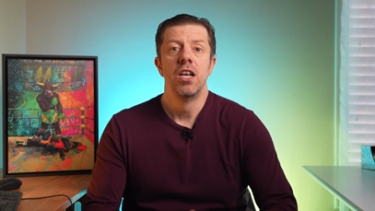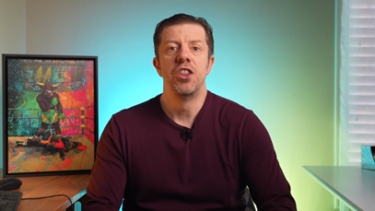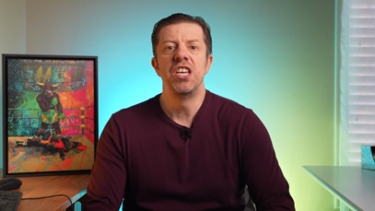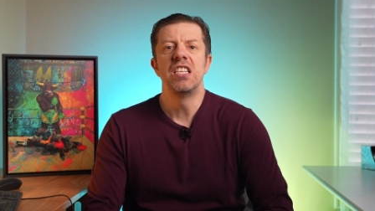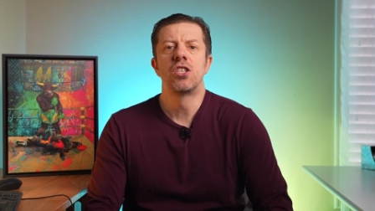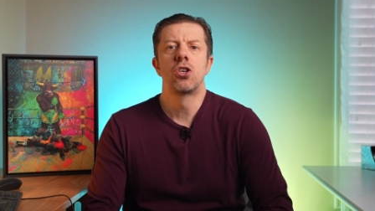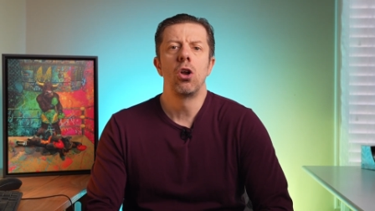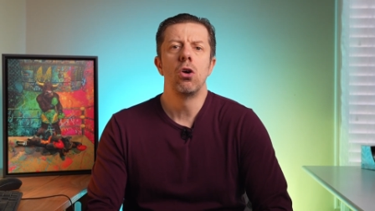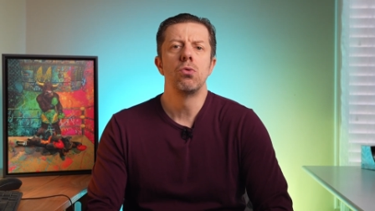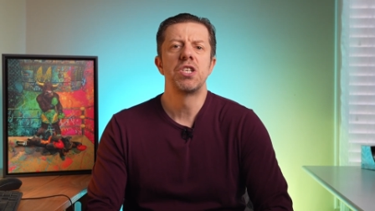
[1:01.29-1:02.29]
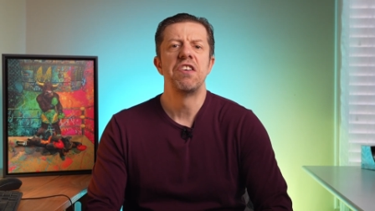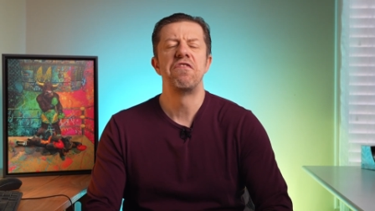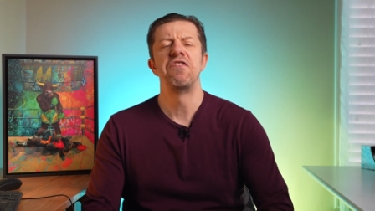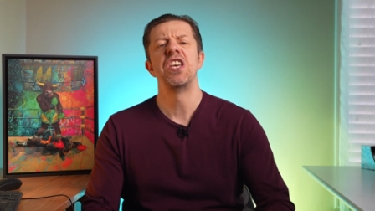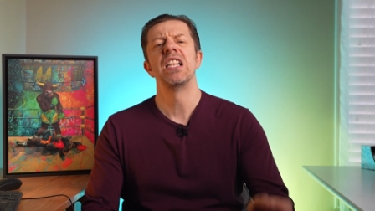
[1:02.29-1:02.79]
These clothes
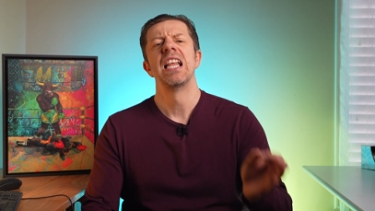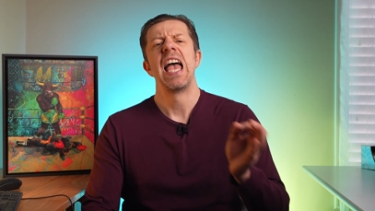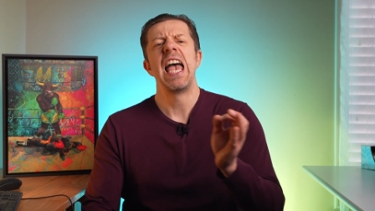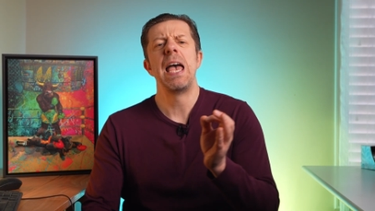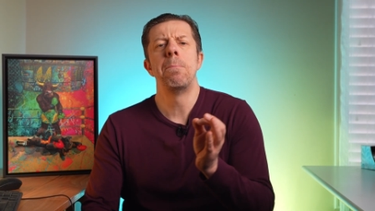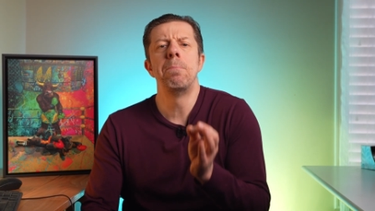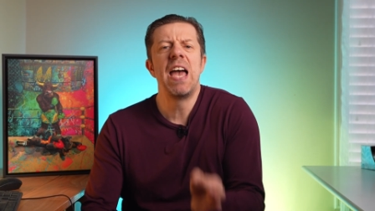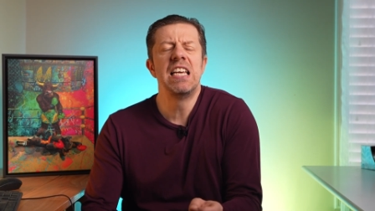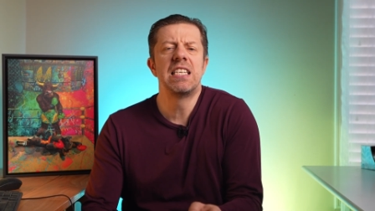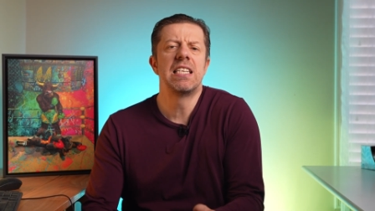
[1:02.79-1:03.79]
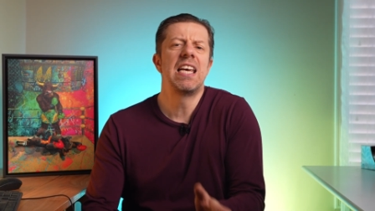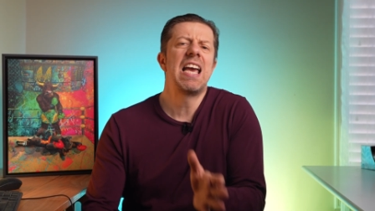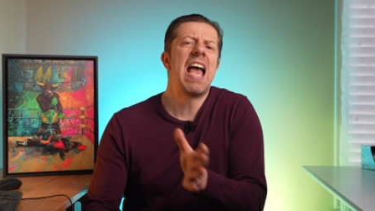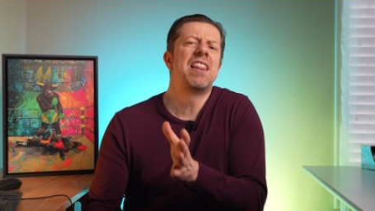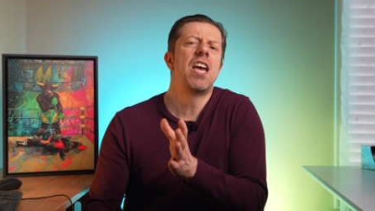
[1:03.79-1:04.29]
feel amazing
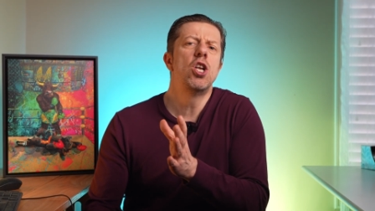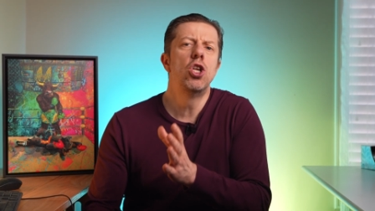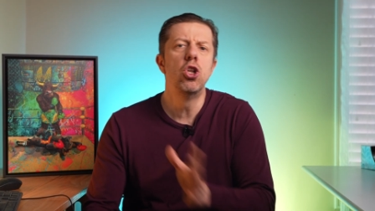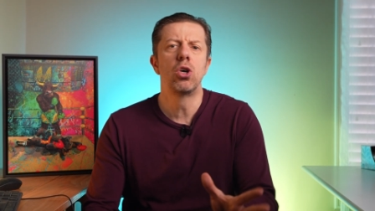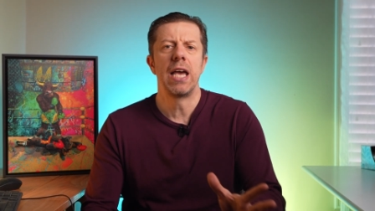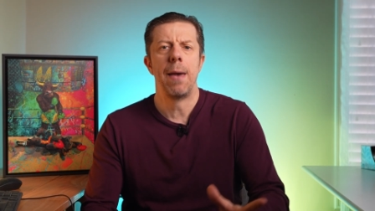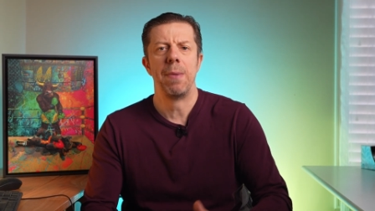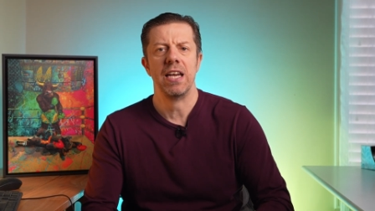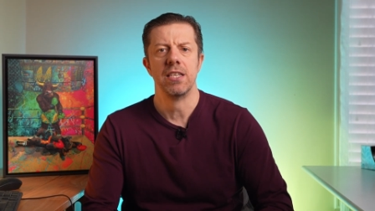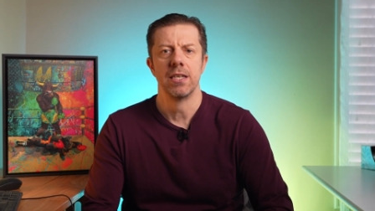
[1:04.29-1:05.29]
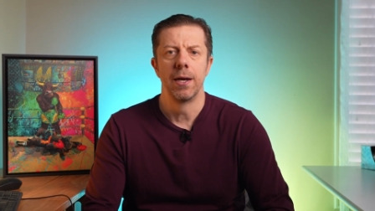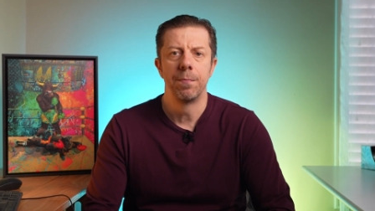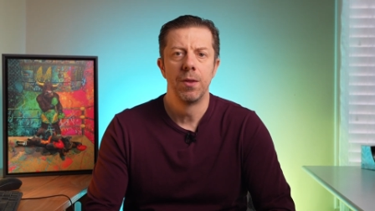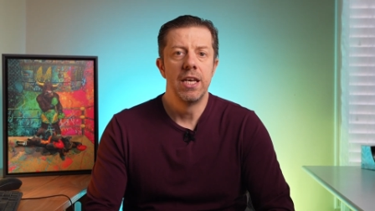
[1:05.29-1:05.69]
and they look amazing.